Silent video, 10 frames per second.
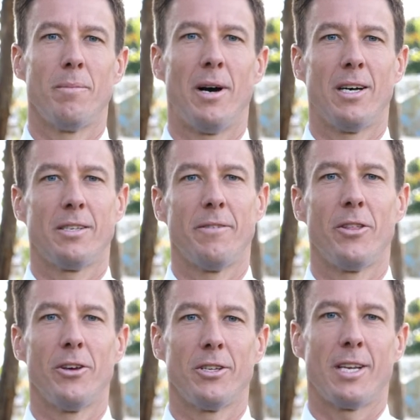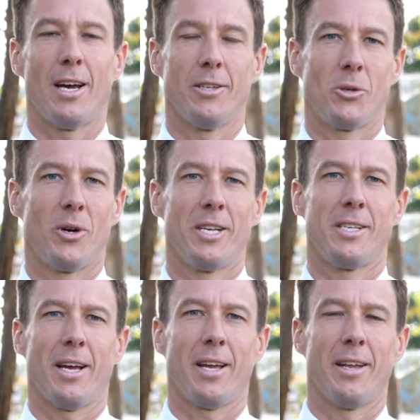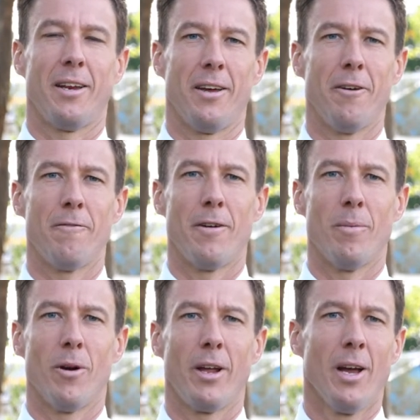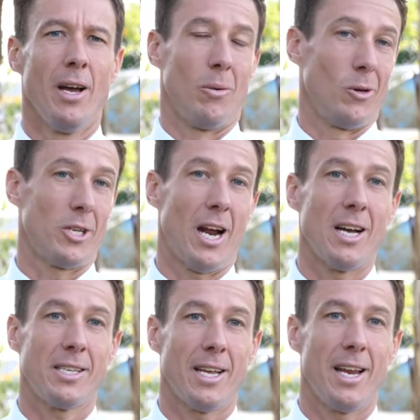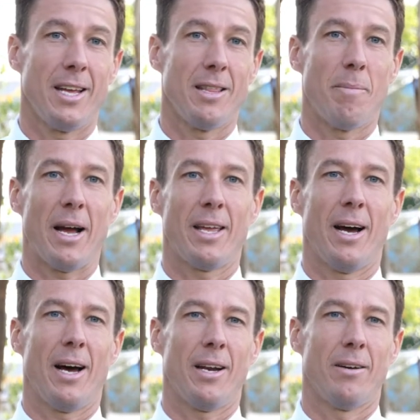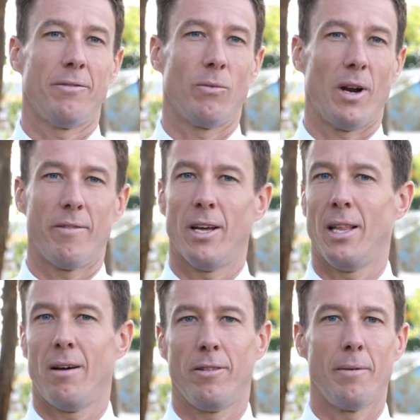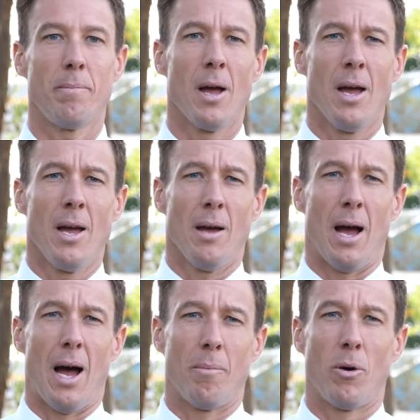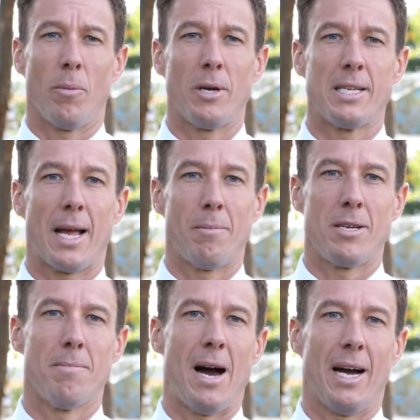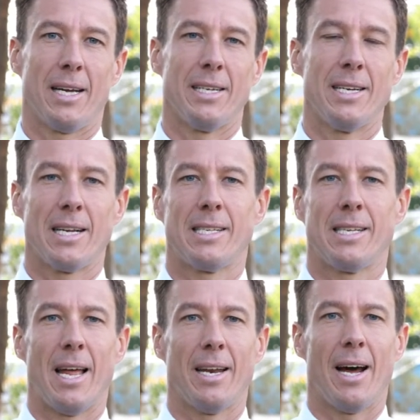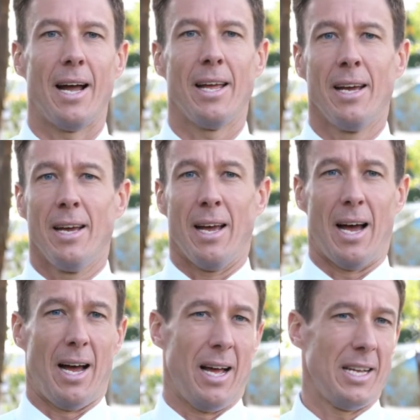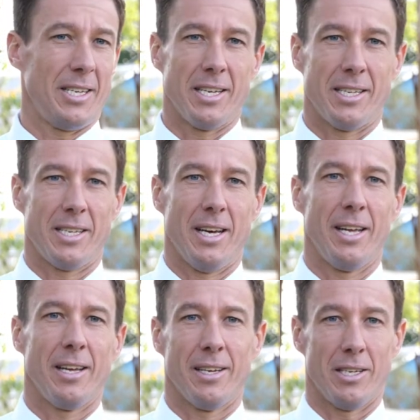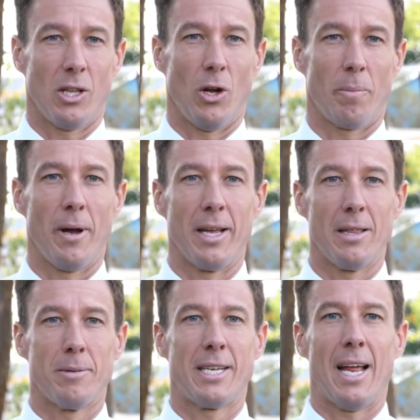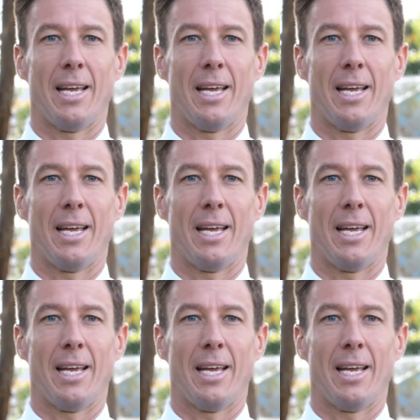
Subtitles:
Buzz for Thursday, the 22nd of February. Well, today, standing in the backyard of one of our lovely properties coming to market next Saturday. As you can see, it's like being in the Botanic